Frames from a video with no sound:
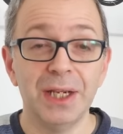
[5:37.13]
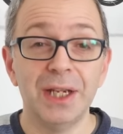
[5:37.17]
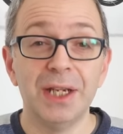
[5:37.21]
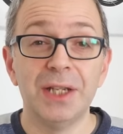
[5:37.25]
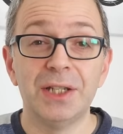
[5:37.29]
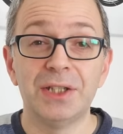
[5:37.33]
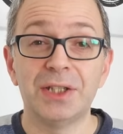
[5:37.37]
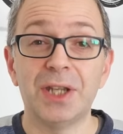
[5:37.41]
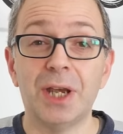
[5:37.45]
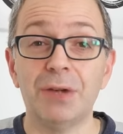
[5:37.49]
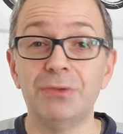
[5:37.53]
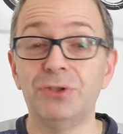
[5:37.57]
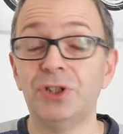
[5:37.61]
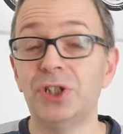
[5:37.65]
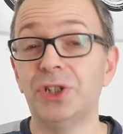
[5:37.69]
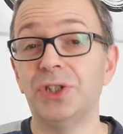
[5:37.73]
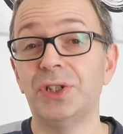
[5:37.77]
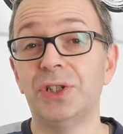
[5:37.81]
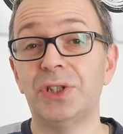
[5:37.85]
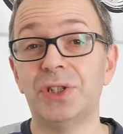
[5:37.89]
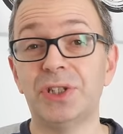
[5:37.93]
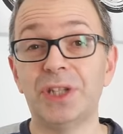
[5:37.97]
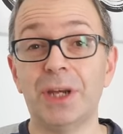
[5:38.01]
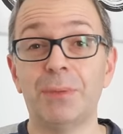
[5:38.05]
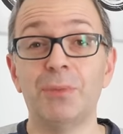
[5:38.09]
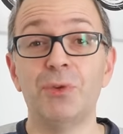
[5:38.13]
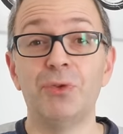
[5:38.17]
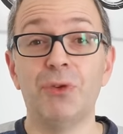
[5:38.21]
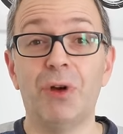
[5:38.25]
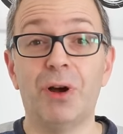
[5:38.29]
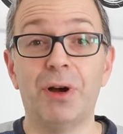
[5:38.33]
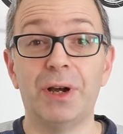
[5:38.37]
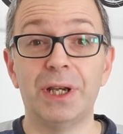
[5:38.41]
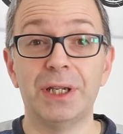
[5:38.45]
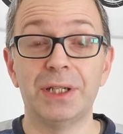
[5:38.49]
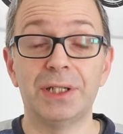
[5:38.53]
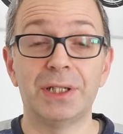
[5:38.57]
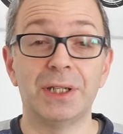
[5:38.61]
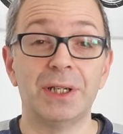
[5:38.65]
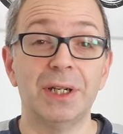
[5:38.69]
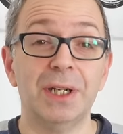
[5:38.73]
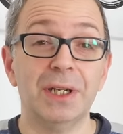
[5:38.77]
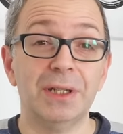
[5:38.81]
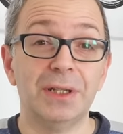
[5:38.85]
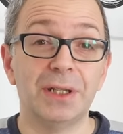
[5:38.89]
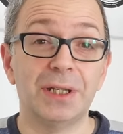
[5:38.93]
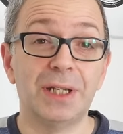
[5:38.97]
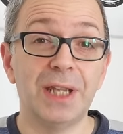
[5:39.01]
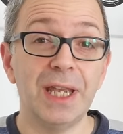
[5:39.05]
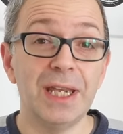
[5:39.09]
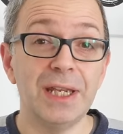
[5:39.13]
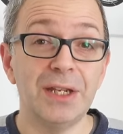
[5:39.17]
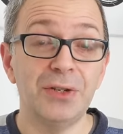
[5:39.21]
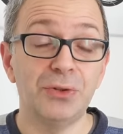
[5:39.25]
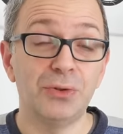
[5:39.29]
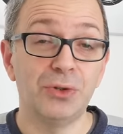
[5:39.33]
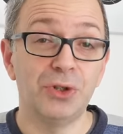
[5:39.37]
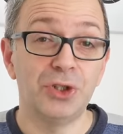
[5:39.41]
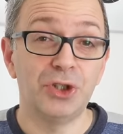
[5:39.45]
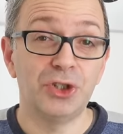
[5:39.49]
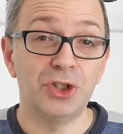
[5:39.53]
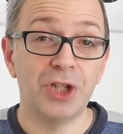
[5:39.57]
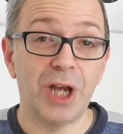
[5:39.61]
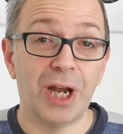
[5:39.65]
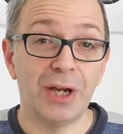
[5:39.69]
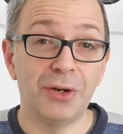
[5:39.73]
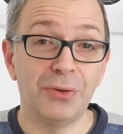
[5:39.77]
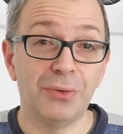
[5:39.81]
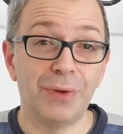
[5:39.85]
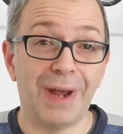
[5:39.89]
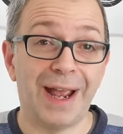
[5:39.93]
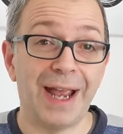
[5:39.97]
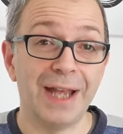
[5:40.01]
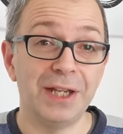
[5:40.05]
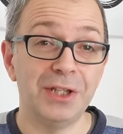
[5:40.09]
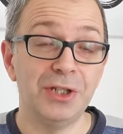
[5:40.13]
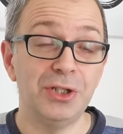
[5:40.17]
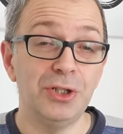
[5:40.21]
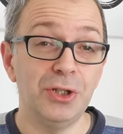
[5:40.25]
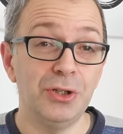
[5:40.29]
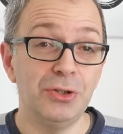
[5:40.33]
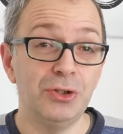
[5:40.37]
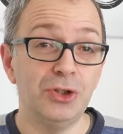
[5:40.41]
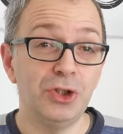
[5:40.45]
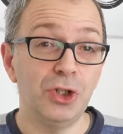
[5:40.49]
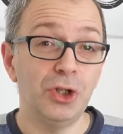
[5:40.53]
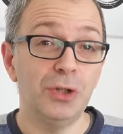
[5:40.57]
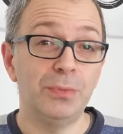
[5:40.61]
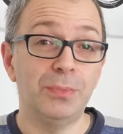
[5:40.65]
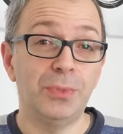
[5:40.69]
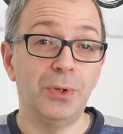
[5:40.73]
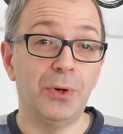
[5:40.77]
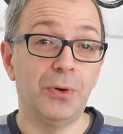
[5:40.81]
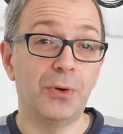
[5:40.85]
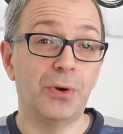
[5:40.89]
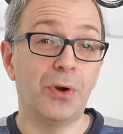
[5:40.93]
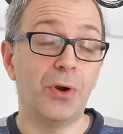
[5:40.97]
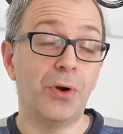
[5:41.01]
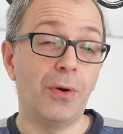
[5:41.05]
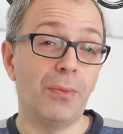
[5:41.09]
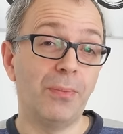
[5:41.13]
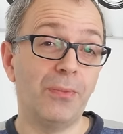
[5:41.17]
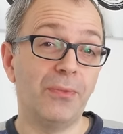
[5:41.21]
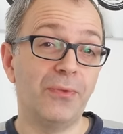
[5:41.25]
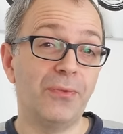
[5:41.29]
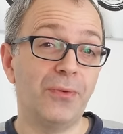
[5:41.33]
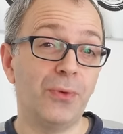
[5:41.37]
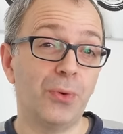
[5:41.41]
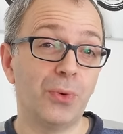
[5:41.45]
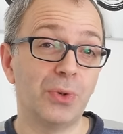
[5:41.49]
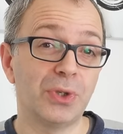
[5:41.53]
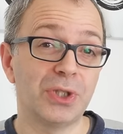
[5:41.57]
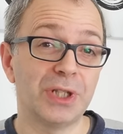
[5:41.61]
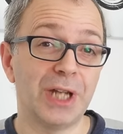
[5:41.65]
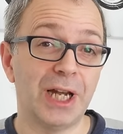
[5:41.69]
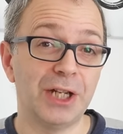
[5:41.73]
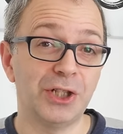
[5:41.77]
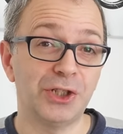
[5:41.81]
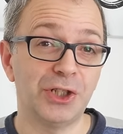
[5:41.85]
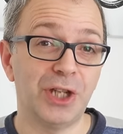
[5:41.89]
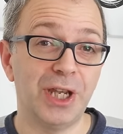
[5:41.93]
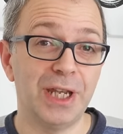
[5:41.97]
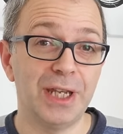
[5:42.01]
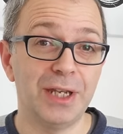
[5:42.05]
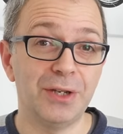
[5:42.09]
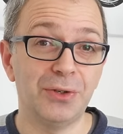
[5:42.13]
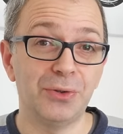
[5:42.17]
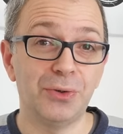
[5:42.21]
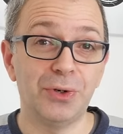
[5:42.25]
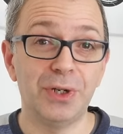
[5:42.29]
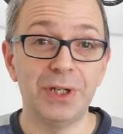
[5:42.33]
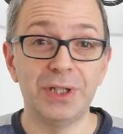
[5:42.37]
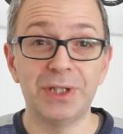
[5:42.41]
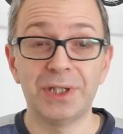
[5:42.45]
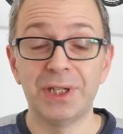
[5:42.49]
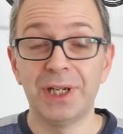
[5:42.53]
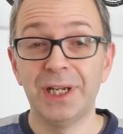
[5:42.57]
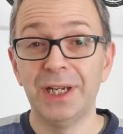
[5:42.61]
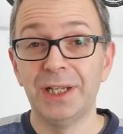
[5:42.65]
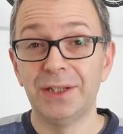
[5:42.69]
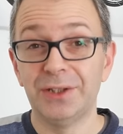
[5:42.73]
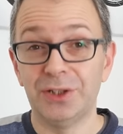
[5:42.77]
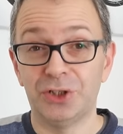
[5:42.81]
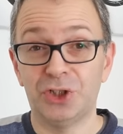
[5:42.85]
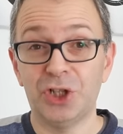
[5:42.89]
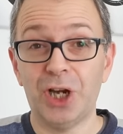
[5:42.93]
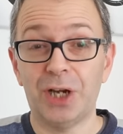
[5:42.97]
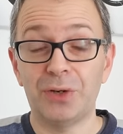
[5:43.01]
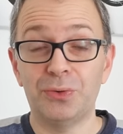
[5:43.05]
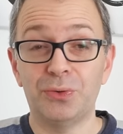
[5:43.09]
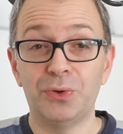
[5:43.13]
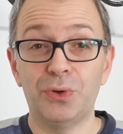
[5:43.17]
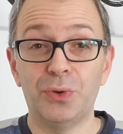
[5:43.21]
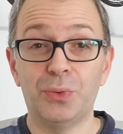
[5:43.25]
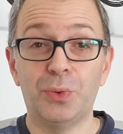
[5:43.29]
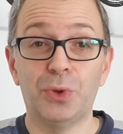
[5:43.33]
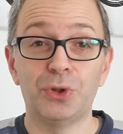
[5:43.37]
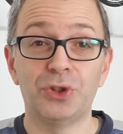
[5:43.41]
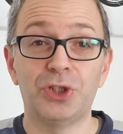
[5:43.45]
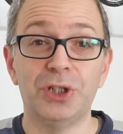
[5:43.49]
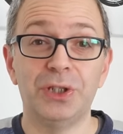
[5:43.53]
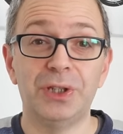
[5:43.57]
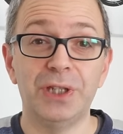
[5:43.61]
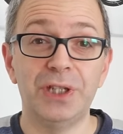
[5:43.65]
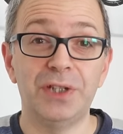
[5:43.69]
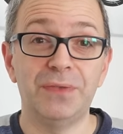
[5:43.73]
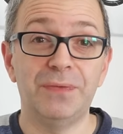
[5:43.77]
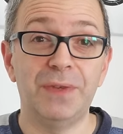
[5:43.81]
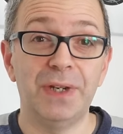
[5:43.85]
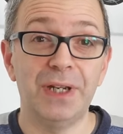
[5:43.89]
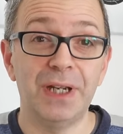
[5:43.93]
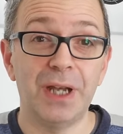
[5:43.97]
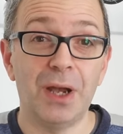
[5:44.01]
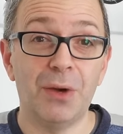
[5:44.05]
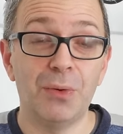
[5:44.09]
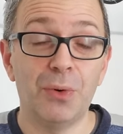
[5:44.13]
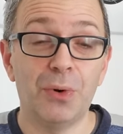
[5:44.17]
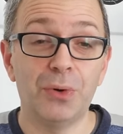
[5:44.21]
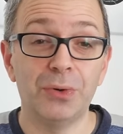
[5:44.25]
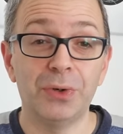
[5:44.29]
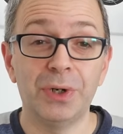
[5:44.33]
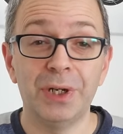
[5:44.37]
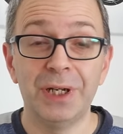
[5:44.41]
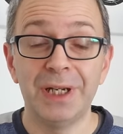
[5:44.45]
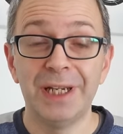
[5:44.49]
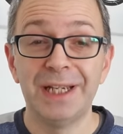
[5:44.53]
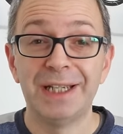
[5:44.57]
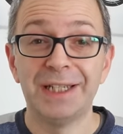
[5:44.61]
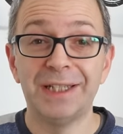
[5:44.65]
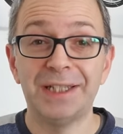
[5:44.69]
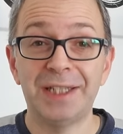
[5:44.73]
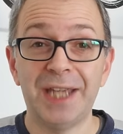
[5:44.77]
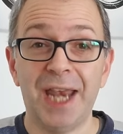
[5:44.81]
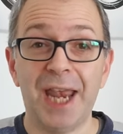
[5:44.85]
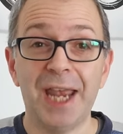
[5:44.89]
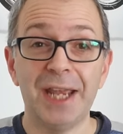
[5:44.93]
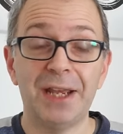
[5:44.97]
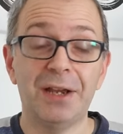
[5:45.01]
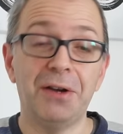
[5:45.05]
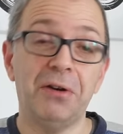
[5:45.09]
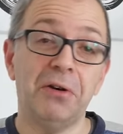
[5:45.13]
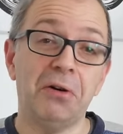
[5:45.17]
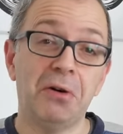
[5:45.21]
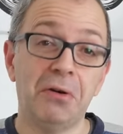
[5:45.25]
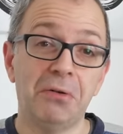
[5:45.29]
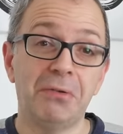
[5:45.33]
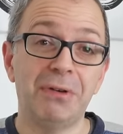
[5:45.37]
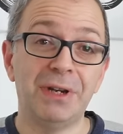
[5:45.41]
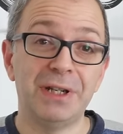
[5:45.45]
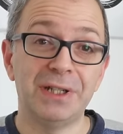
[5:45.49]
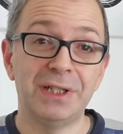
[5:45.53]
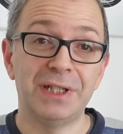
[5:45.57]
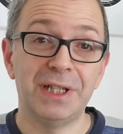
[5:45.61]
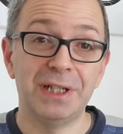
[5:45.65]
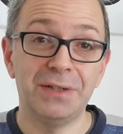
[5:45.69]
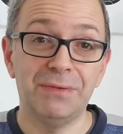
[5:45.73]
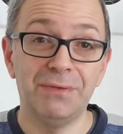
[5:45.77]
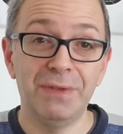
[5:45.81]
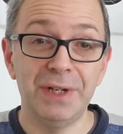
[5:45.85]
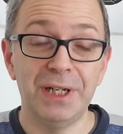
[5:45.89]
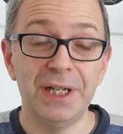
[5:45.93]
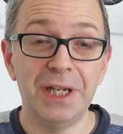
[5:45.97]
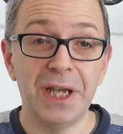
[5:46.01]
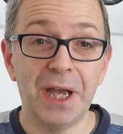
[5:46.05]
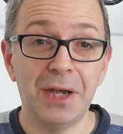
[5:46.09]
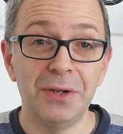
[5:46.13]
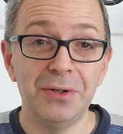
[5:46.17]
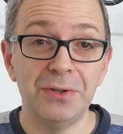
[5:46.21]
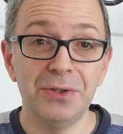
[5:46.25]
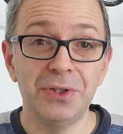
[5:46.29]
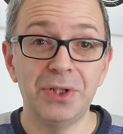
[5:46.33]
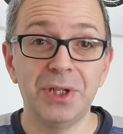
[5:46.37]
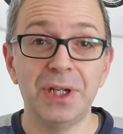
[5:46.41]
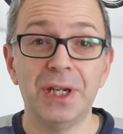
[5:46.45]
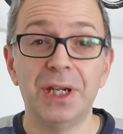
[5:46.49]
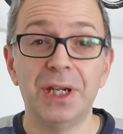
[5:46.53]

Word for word: So just to summarise, the Geekanoids channel at youtube.com/Geekanoids, the channel you're watching this video on, tech-oriented videos,